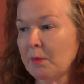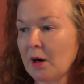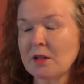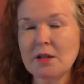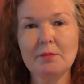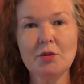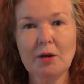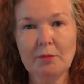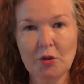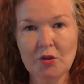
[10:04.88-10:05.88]
part-time
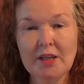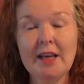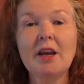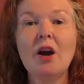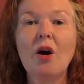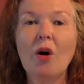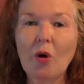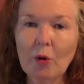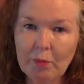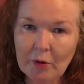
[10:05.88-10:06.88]
job you could take,
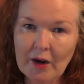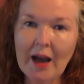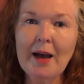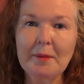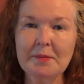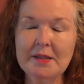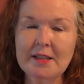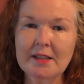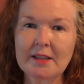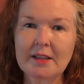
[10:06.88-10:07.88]
Or
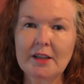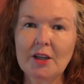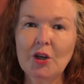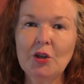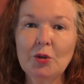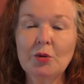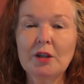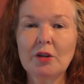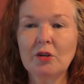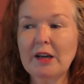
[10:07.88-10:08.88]
perhaps you
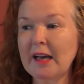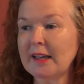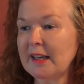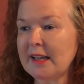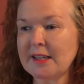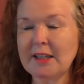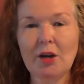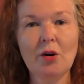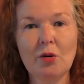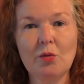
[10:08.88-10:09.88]
could look at letting
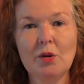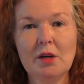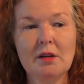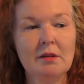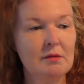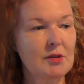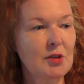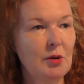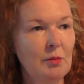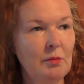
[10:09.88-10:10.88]
go
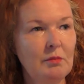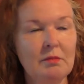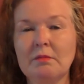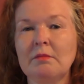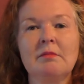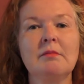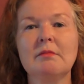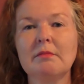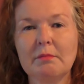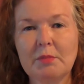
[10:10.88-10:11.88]
some
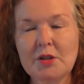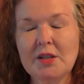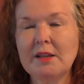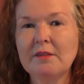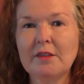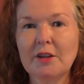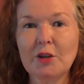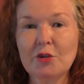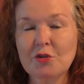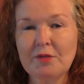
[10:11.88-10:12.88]
perceived
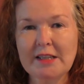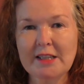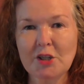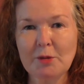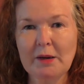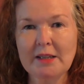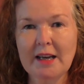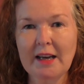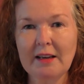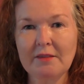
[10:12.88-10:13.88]
luxuries that you might
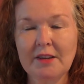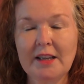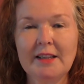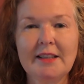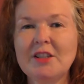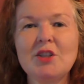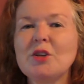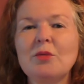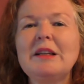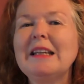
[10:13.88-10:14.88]
have that you
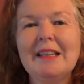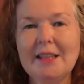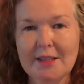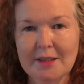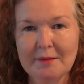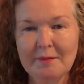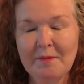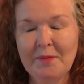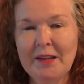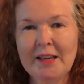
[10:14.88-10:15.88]
don't need.
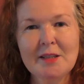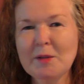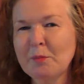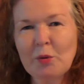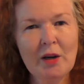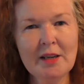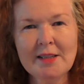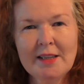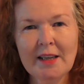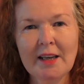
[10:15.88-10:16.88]
It's
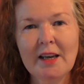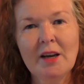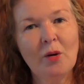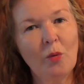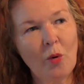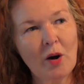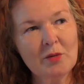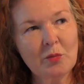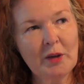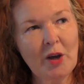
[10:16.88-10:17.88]
surprising
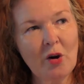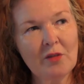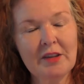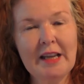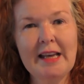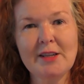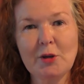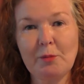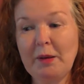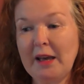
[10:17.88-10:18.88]
what we often end
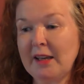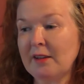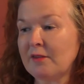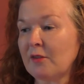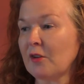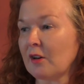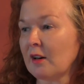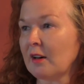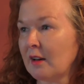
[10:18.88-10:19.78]
up paying for